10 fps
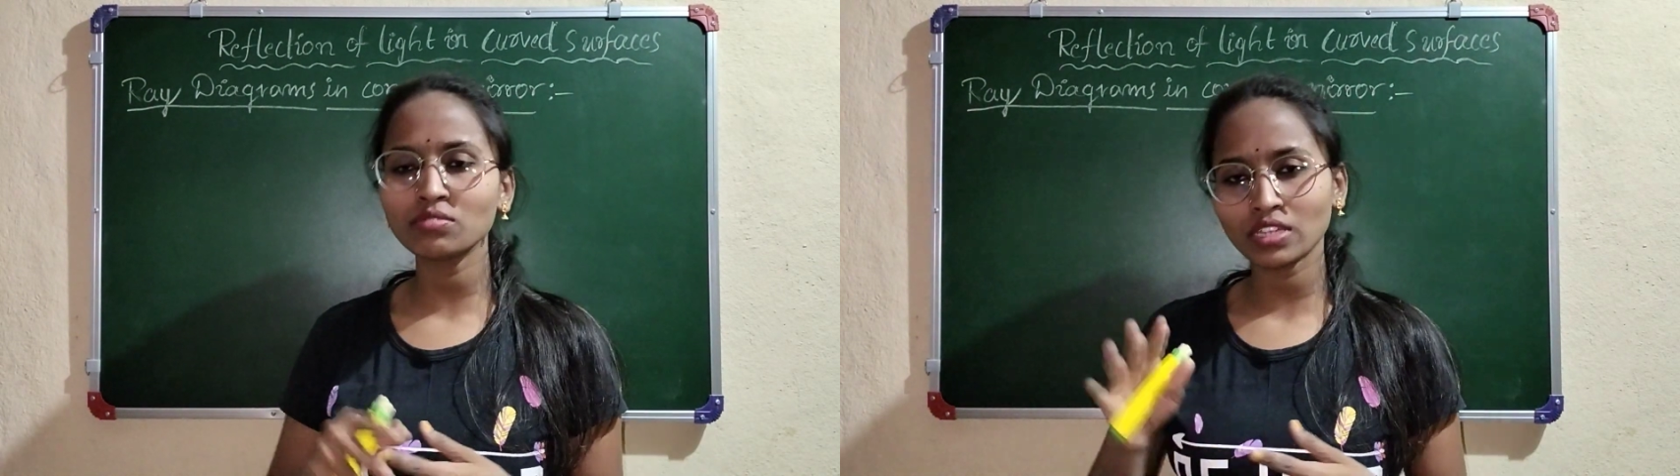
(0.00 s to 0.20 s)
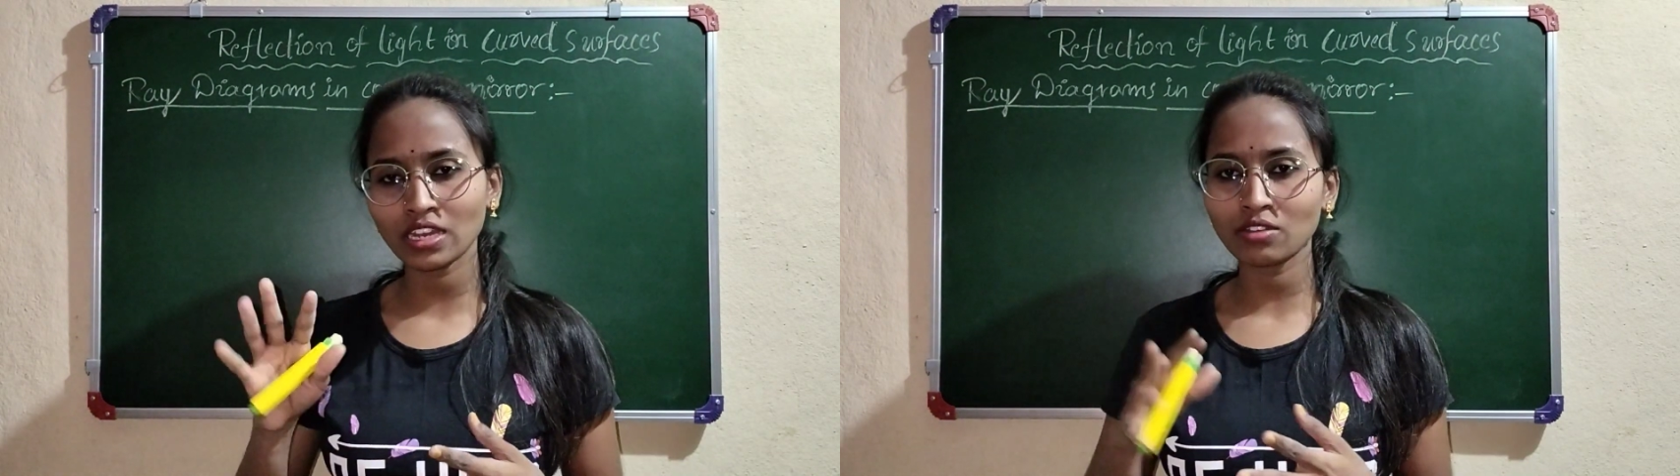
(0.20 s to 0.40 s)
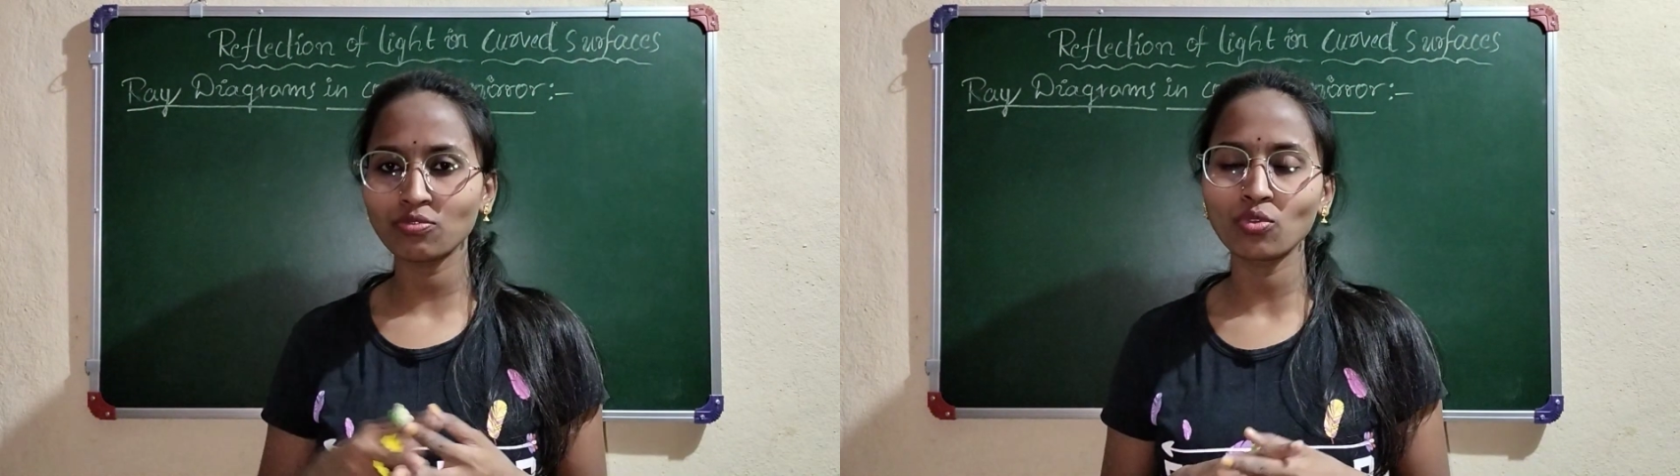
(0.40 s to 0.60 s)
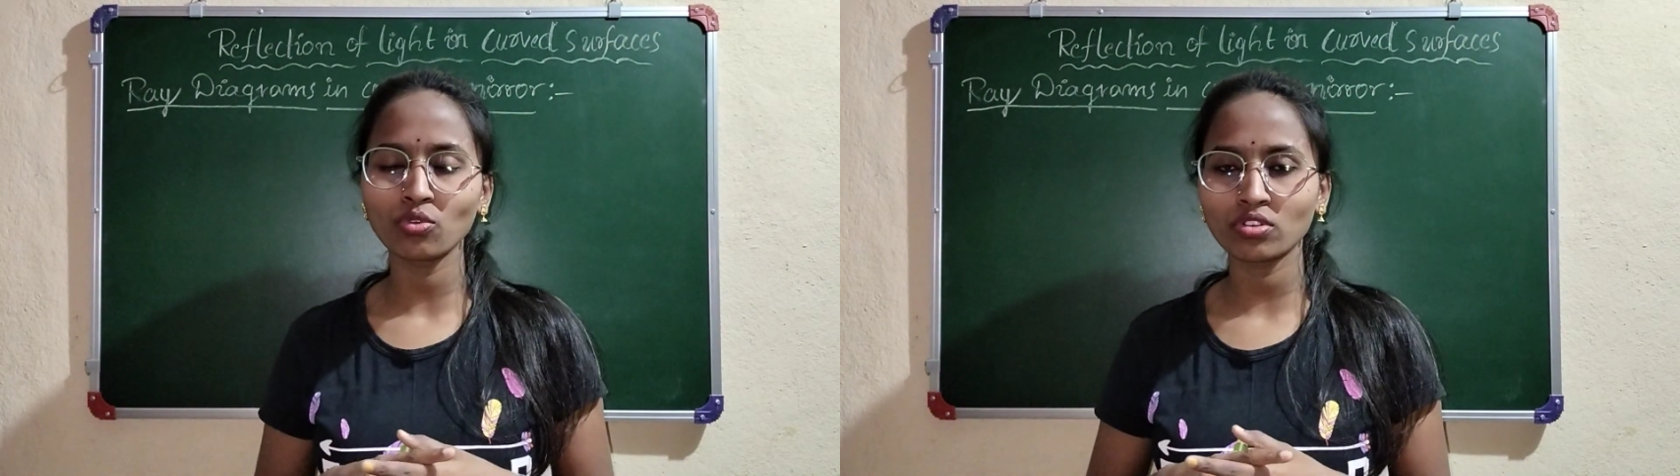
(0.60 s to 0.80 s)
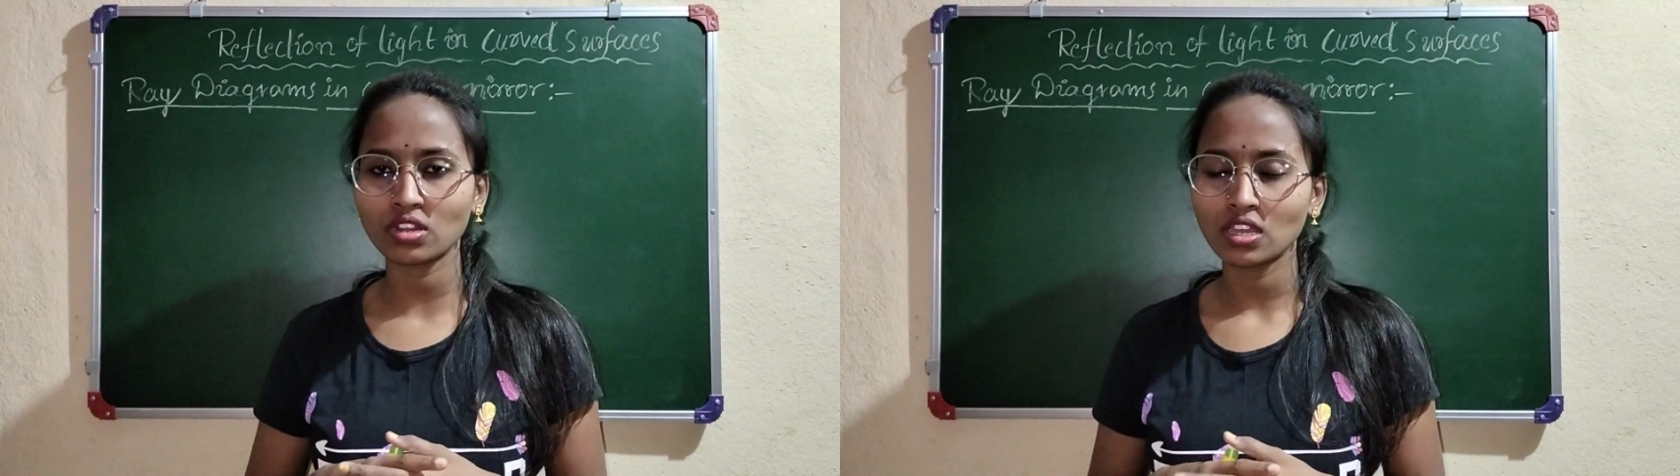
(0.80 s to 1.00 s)
there are
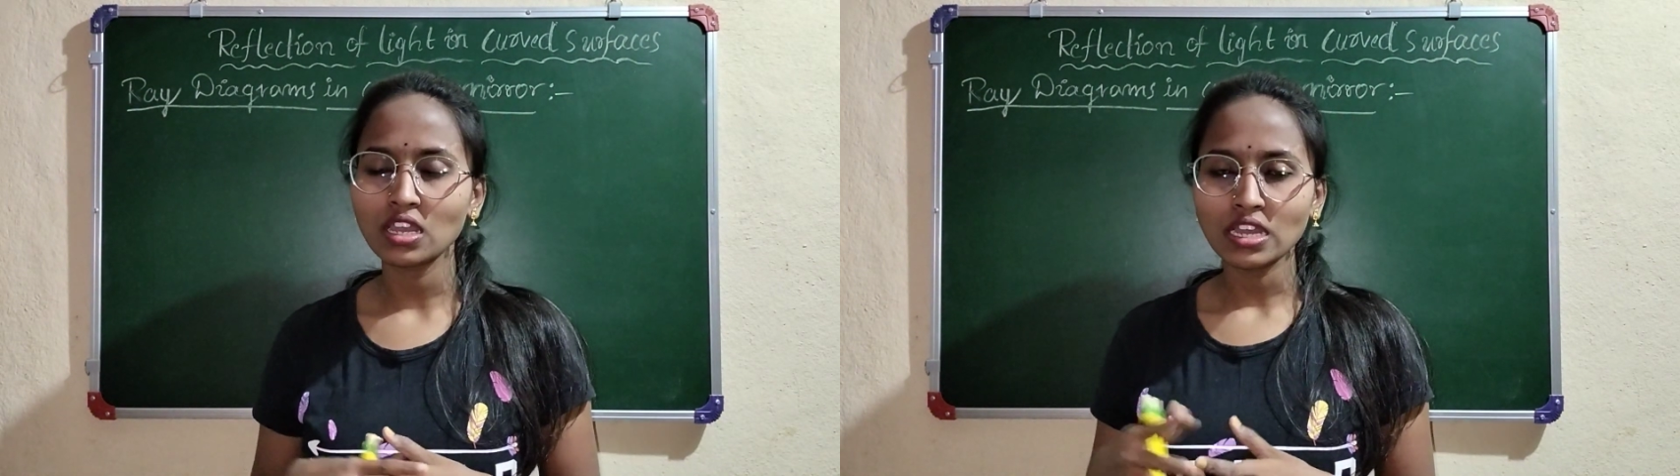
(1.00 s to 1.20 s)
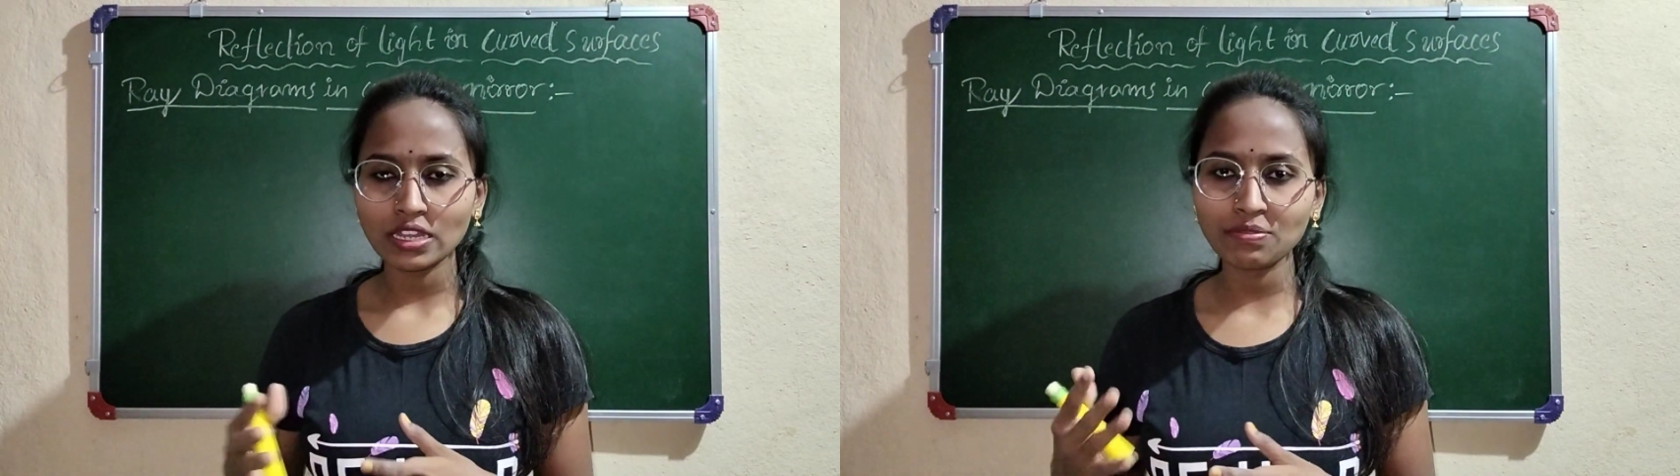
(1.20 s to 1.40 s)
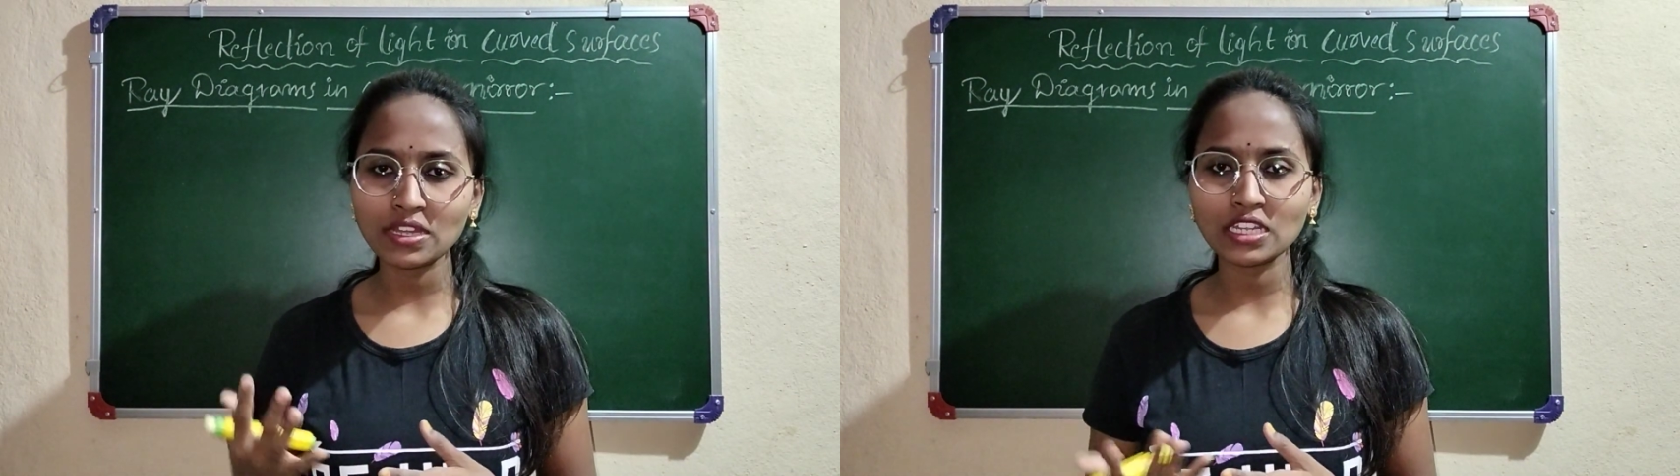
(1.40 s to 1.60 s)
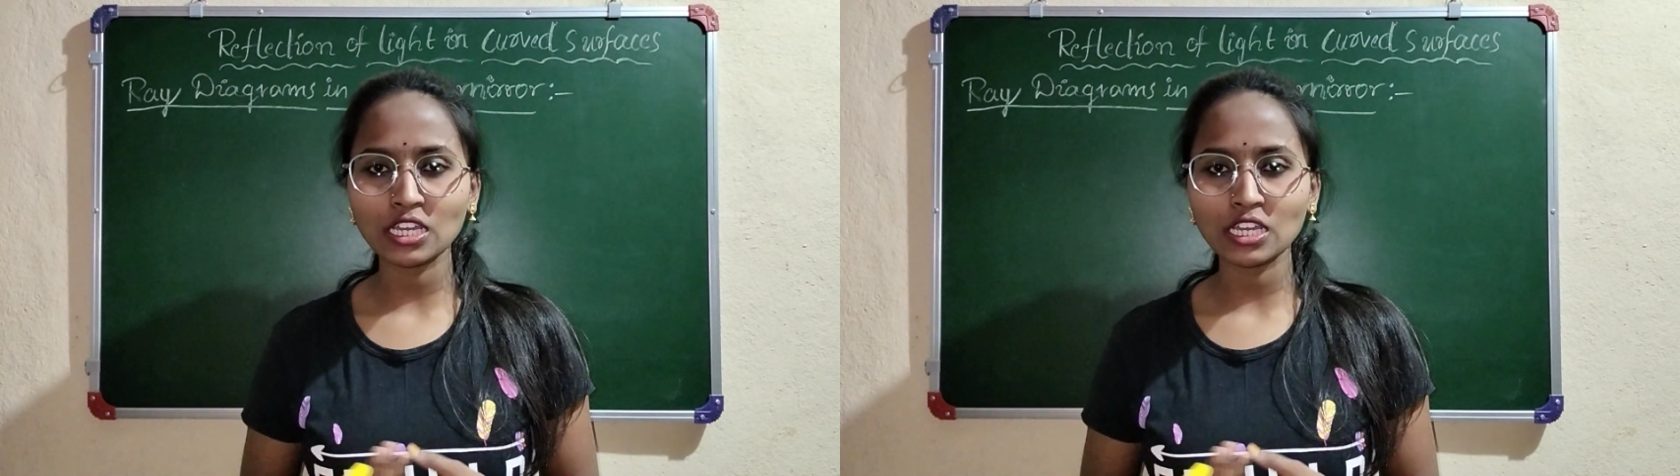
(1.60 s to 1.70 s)
four different